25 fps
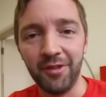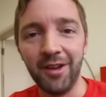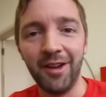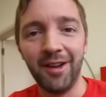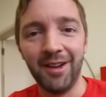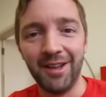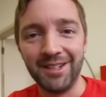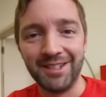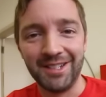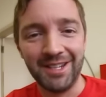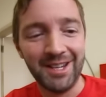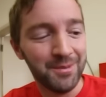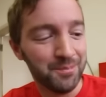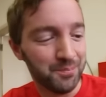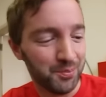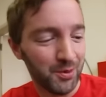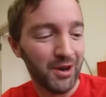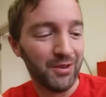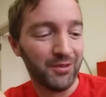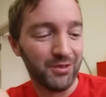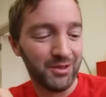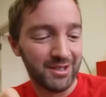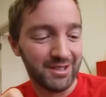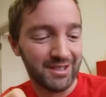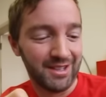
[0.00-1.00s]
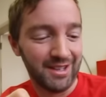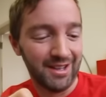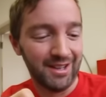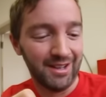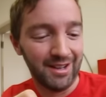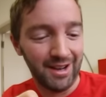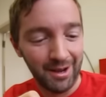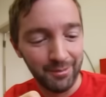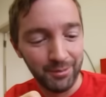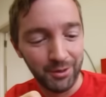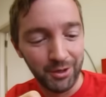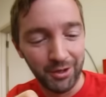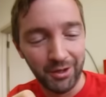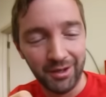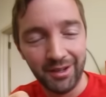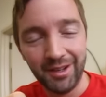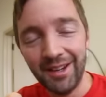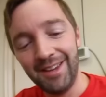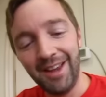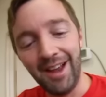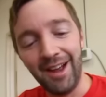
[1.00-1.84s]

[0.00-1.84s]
Uh, it didn't break the skin, I'm good.